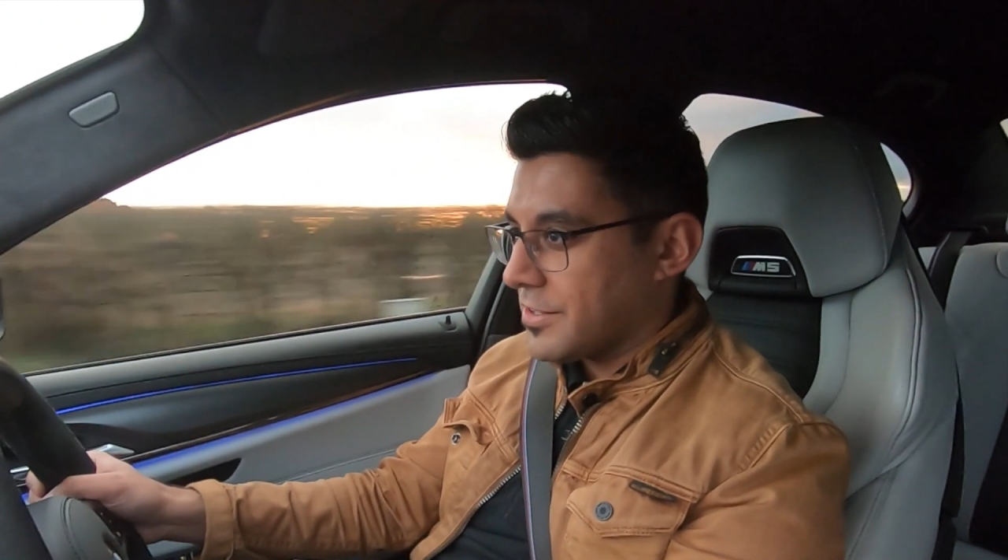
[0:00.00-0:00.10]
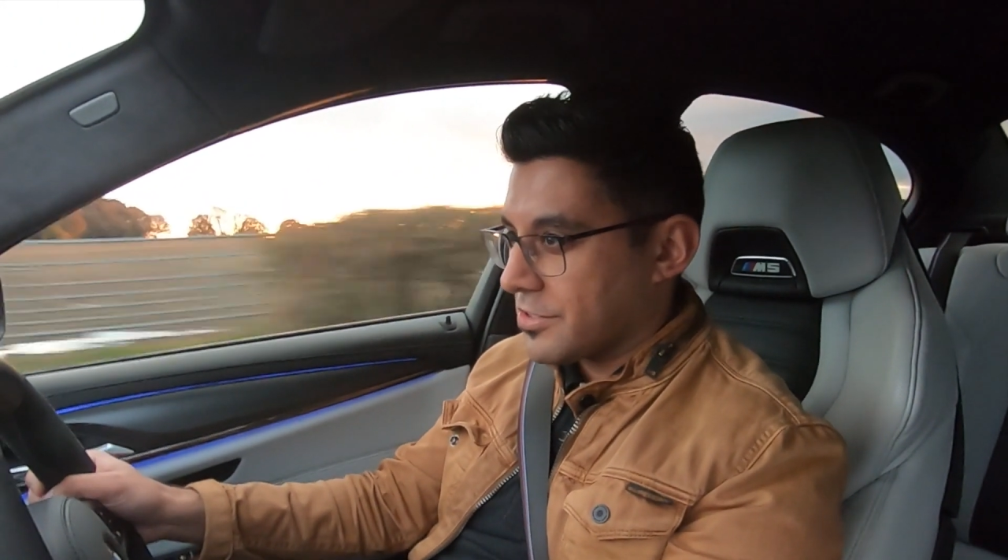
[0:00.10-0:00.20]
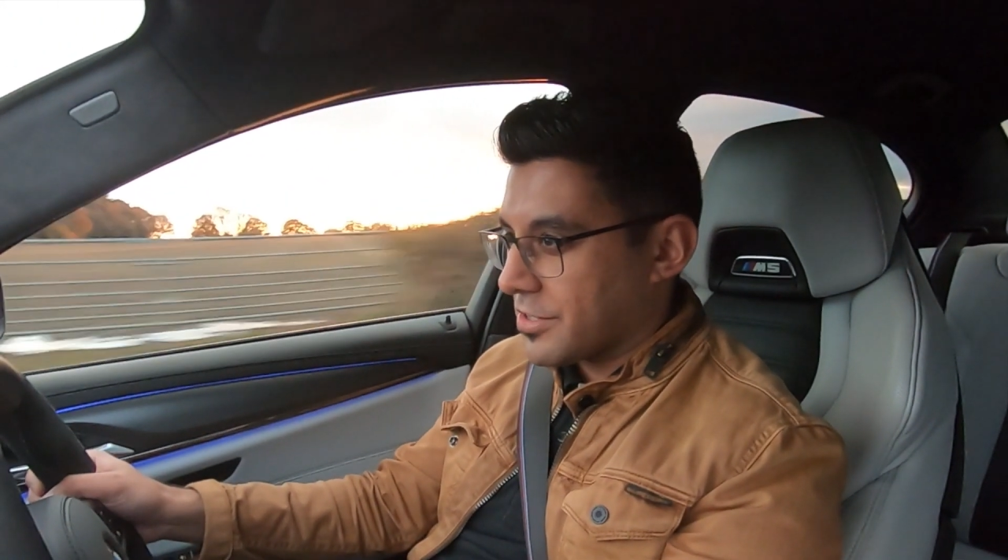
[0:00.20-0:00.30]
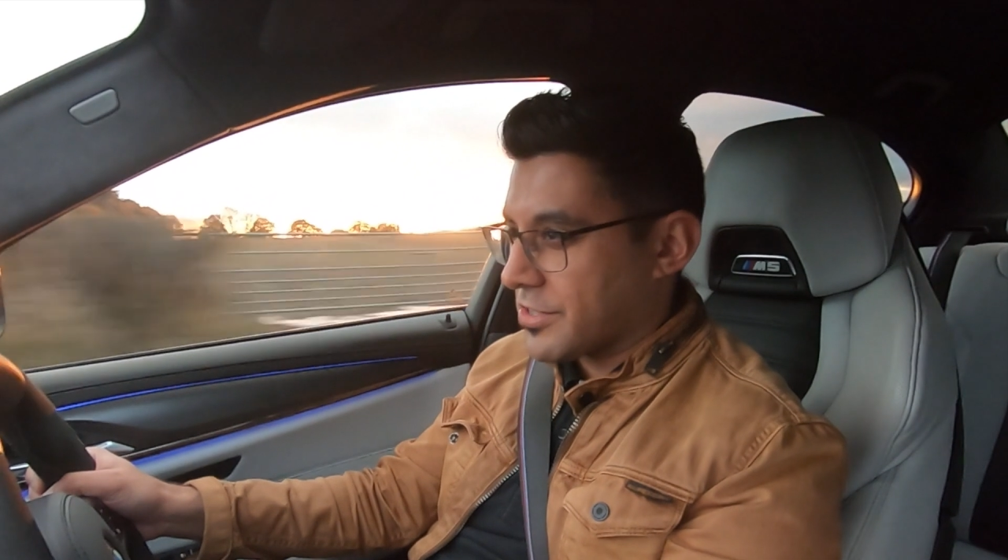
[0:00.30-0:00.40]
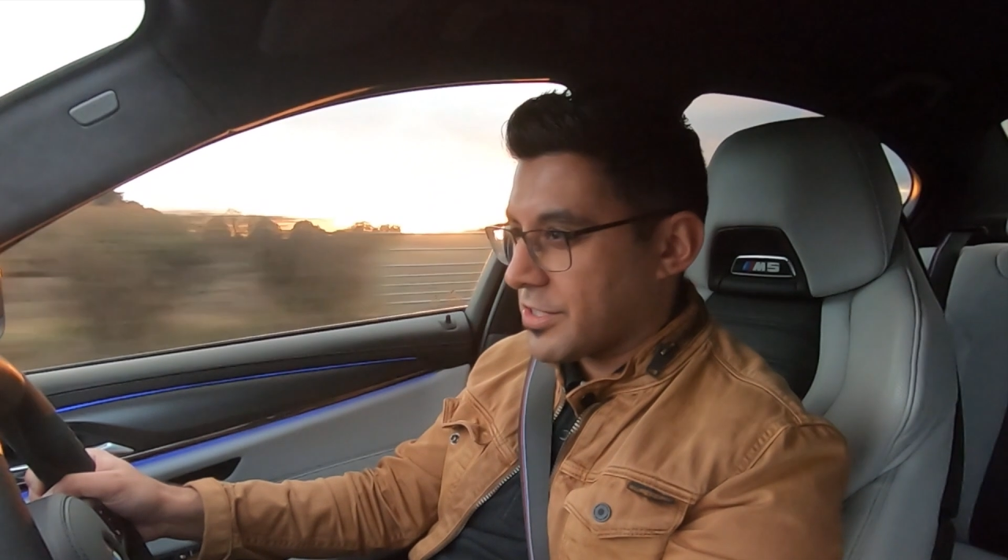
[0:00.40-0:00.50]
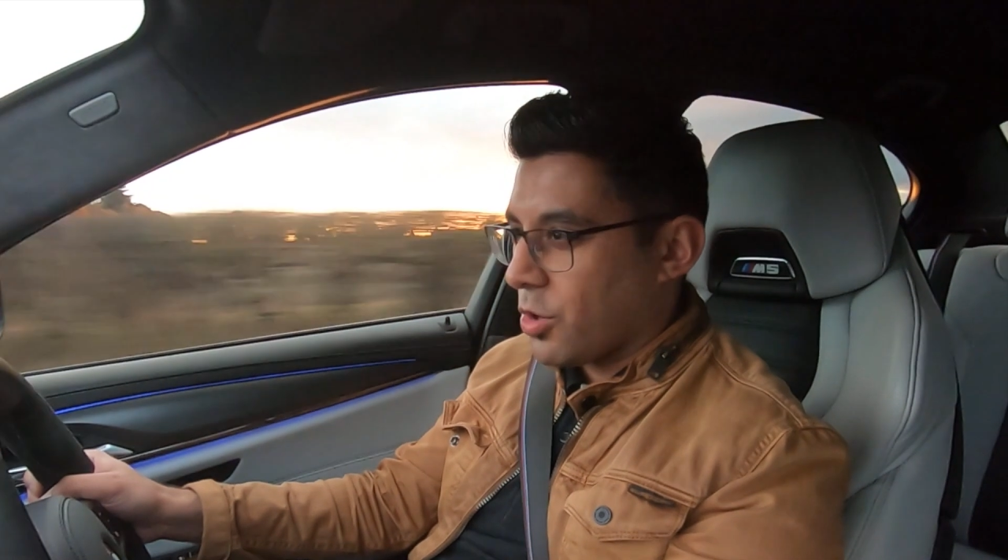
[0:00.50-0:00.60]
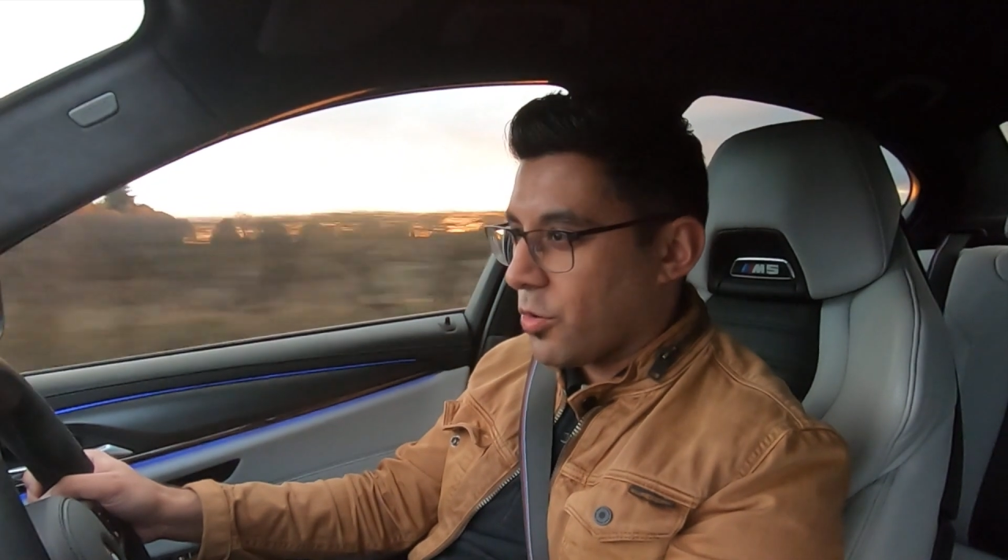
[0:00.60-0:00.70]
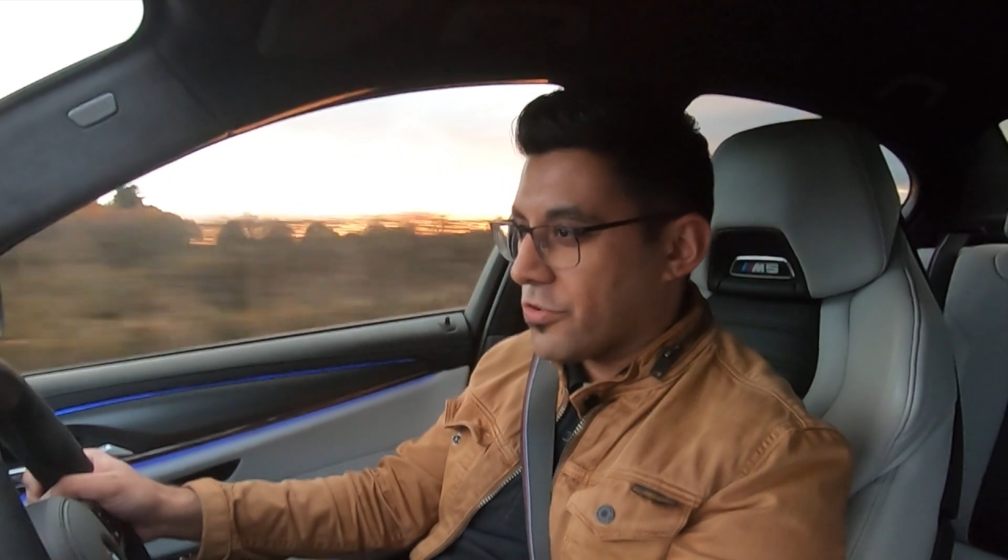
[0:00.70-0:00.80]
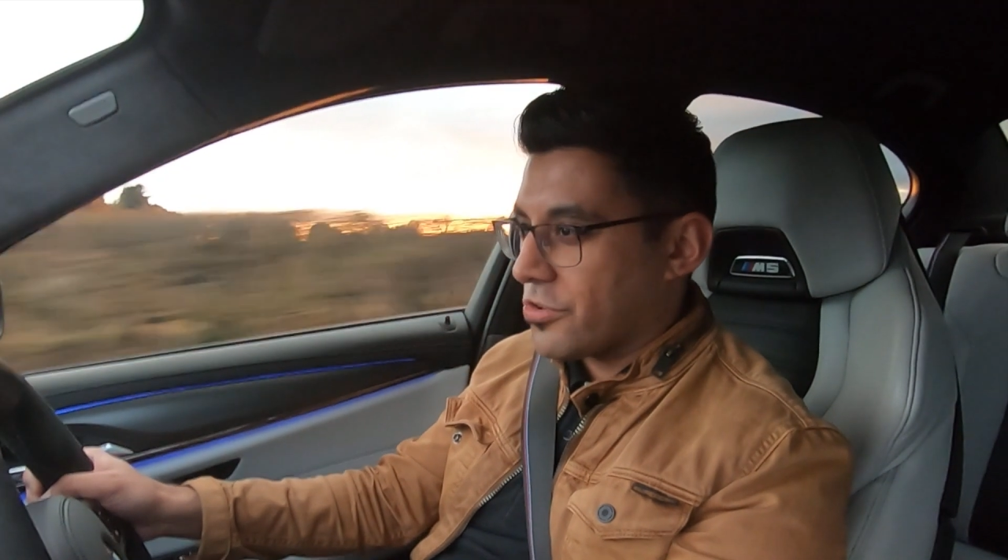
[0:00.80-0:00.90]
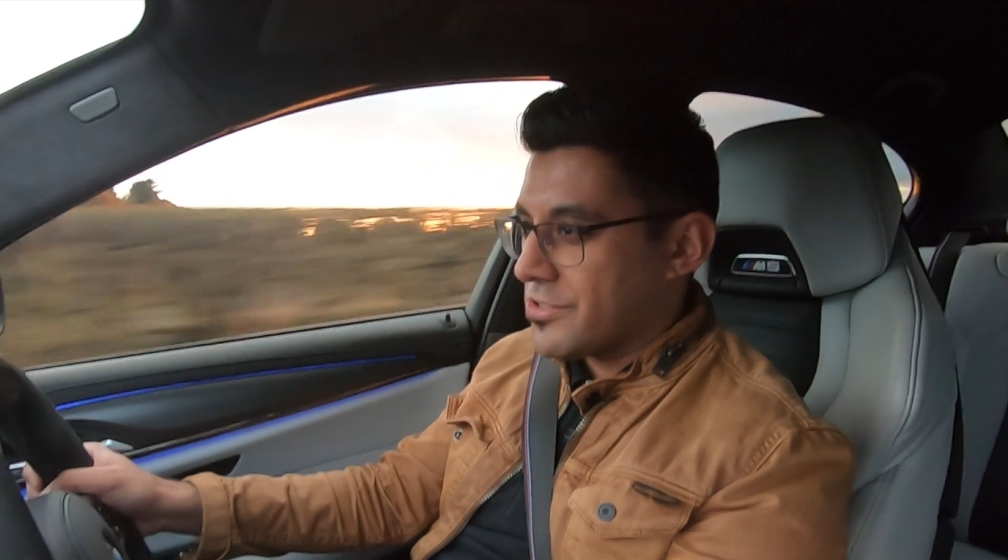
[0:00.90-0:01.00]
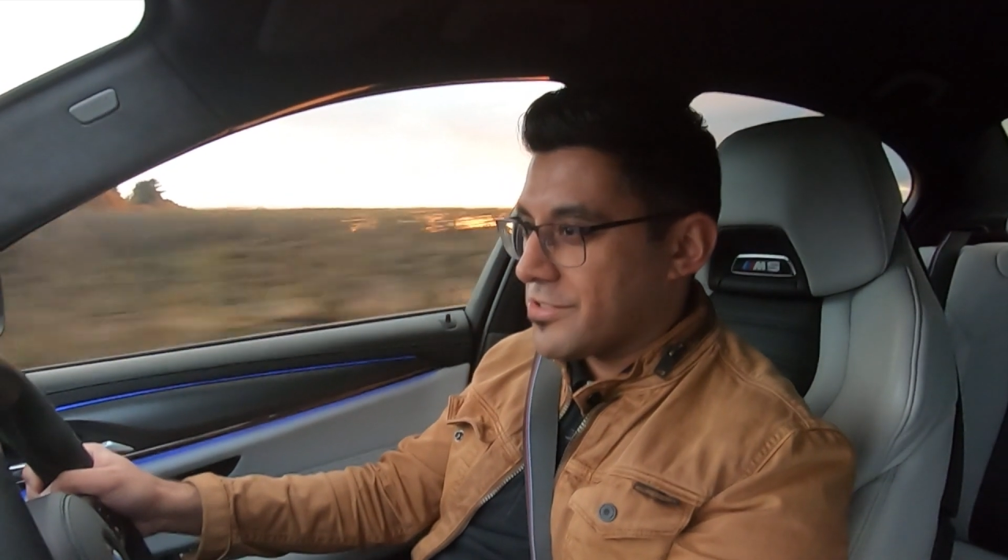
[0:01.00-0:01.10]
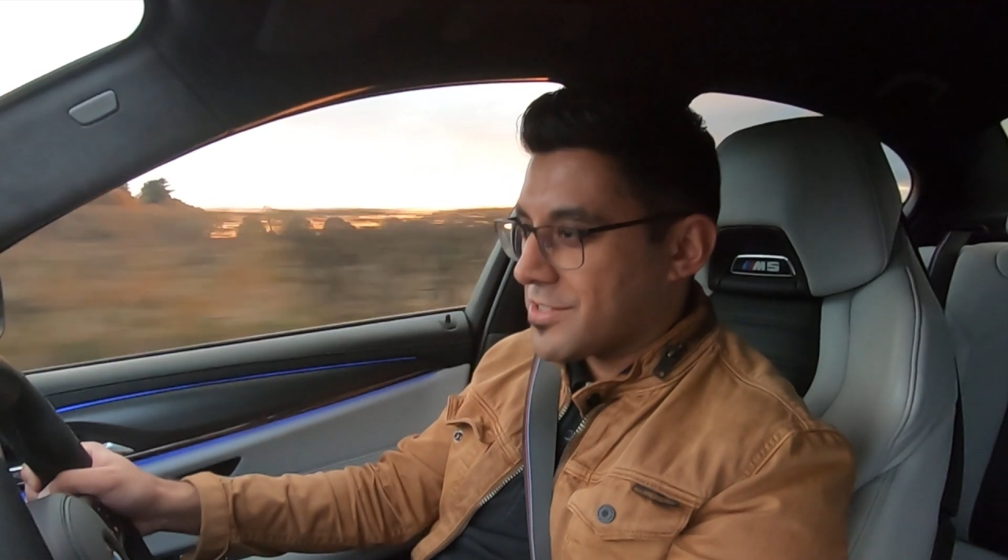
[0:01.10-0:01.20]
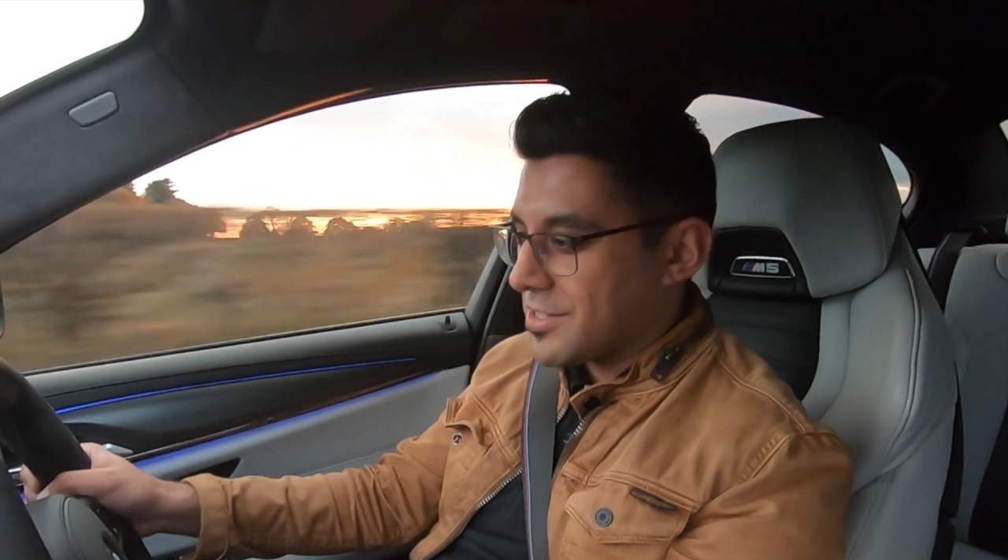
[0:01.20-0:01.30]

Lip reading: You got the overruns.